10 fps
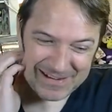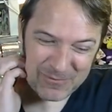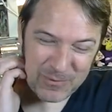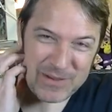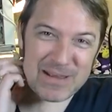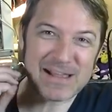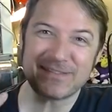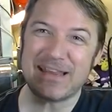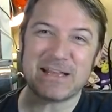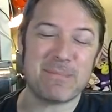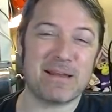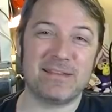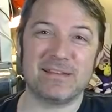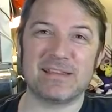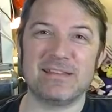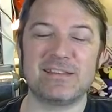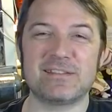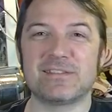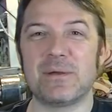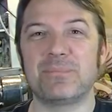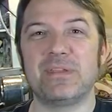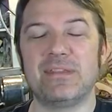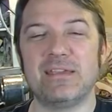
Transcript: Uh, what do you guys think about this? Is this something